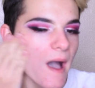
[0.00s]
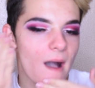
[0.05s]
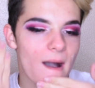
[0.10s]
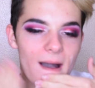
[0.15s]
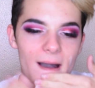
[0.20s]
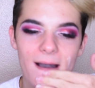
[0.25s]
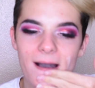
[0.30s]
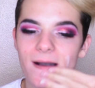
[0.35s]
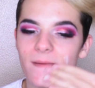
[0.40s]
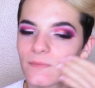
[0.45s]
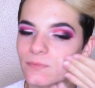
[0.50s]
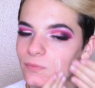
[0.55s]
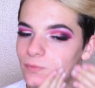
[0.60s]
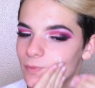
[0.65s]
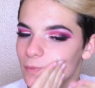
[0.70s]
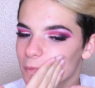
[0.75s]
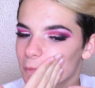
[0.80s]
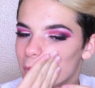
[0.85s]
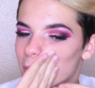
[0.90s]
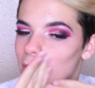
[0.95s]

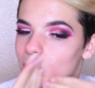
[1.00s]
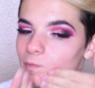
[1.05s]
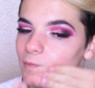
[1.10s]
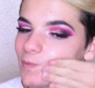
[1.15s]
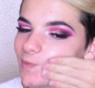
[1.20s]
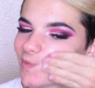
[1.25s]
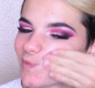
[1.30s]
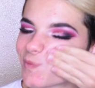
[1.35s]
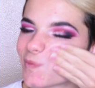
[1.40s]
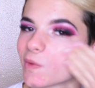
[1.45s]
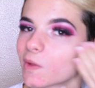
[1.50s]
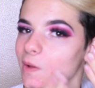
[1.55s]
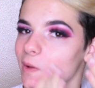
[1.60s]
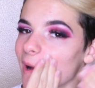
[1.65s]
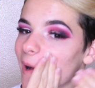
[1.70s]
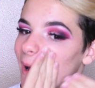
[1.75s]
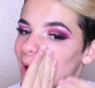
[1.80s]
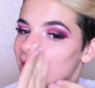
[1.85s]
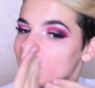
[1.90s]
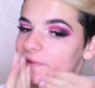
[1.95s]

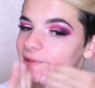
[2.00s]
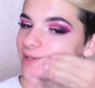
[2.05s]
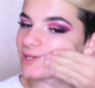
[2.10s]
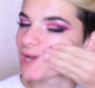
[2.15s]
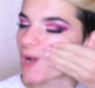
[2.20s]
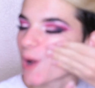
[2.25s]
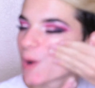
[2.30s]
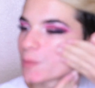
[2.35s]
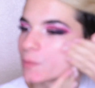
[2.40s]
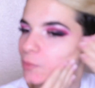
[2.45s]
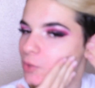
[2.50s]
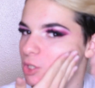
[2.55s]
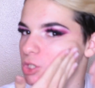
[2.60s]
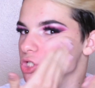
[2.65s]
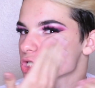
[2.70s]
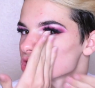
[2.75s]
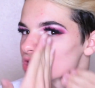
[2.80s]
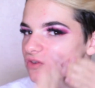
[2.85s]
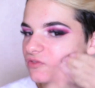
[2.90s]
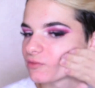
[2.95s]
kind of like
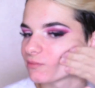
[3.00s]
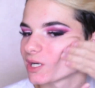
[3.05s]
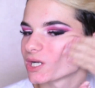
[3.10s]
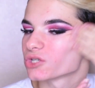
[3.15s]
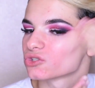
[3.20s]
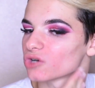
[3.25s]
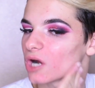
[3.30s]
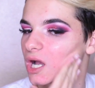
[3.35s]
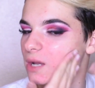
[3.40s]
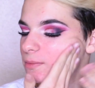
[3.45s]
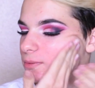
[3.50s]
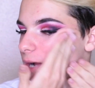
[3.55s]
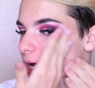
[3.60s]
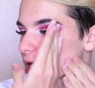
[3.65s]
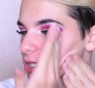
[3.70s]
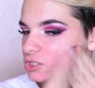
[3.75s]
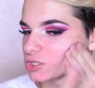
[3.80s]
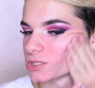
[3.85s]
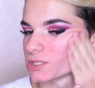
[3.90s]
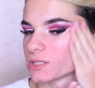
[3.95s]
brushes over my dry
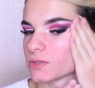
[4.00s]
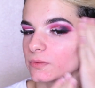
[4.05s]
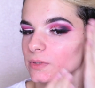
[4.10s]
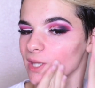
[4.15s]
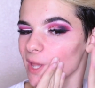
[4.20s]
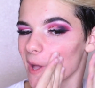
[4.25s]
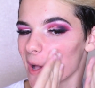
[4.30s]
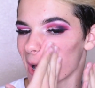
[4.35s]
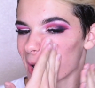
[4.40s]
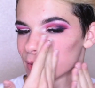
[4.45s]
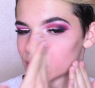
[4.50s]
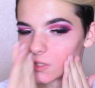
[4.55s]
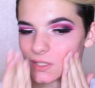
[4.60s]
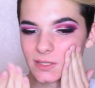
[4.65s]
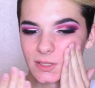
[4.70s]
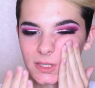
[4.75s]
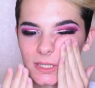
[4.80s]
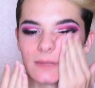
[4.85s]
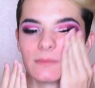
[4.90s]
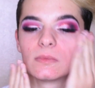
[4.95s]
patches and really
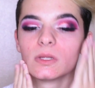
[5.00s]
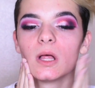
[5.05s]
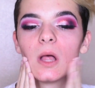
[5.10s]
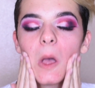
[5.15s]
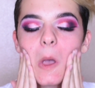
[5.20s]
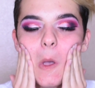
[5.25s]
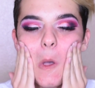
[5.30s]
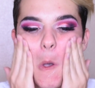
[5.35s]
hydrates them